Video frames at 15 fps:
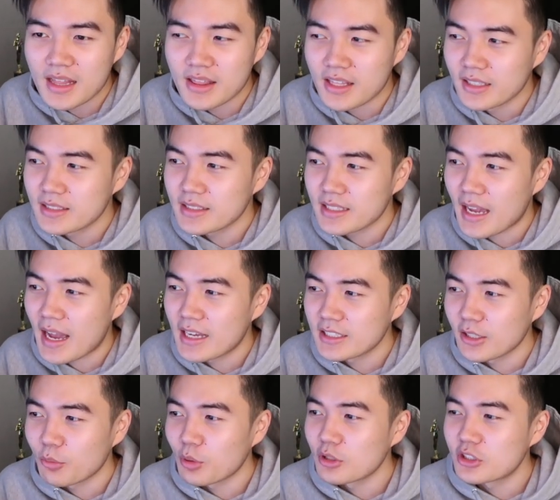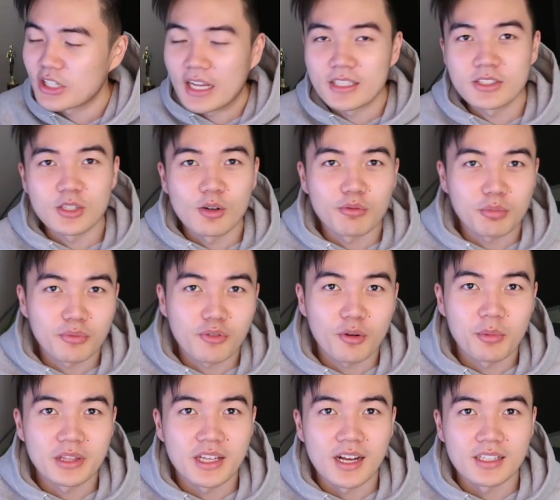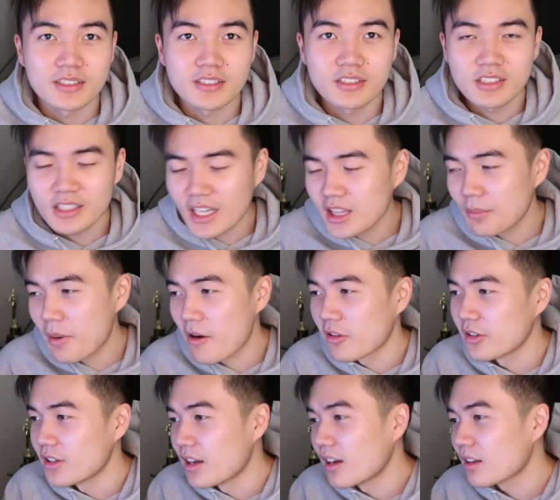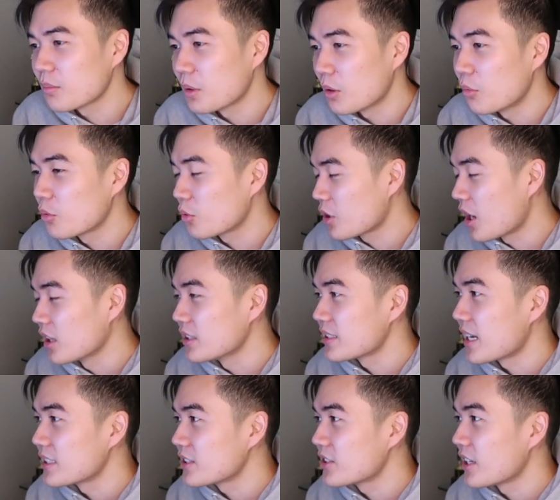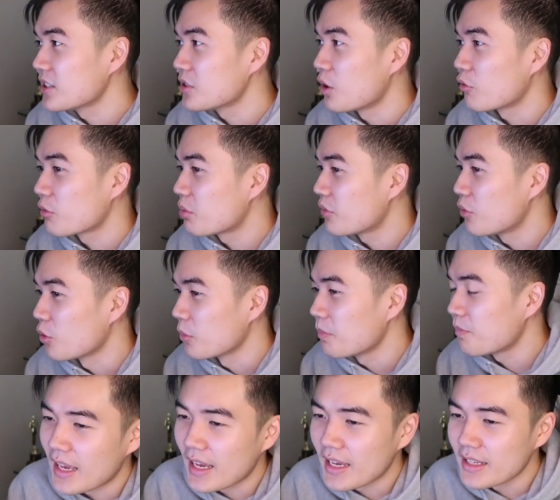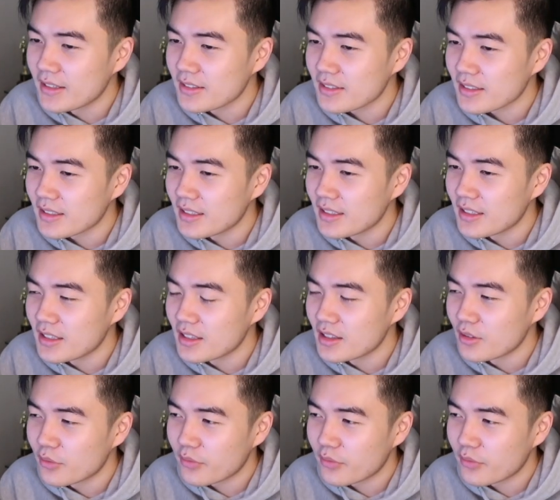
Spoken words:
this has a real chance to overperform at the Oscars, like The Power of the Dog. But regardless, it has a chance to overperform. And the